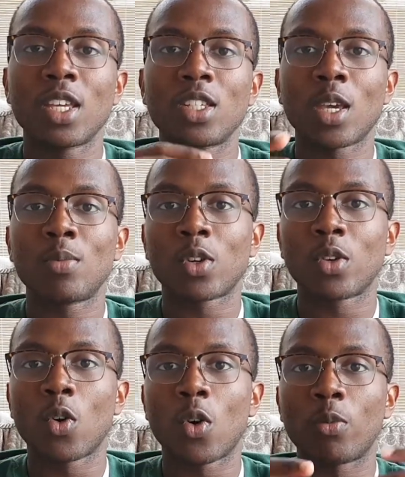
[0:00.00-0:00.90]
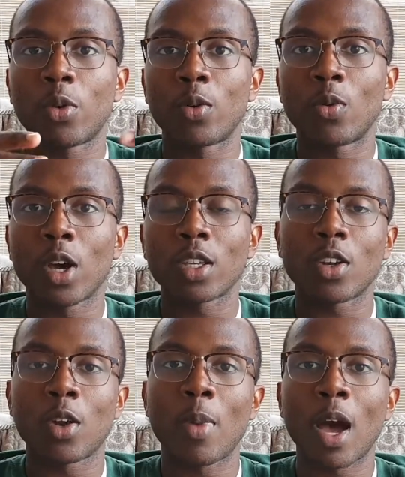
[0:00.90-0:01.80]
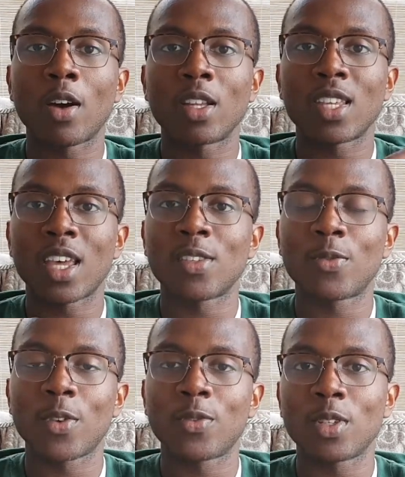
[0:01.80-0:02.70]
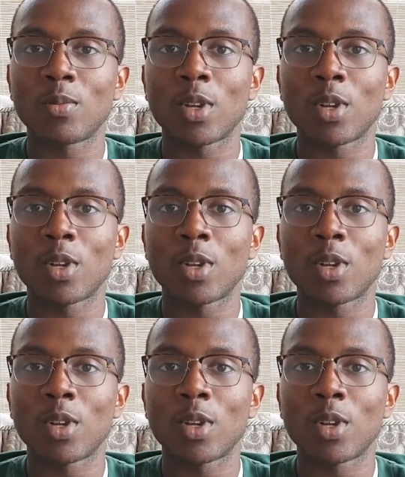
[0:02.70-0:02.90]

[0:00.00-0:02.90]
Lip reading: James Owen Court and Printworks are about a 10 to 15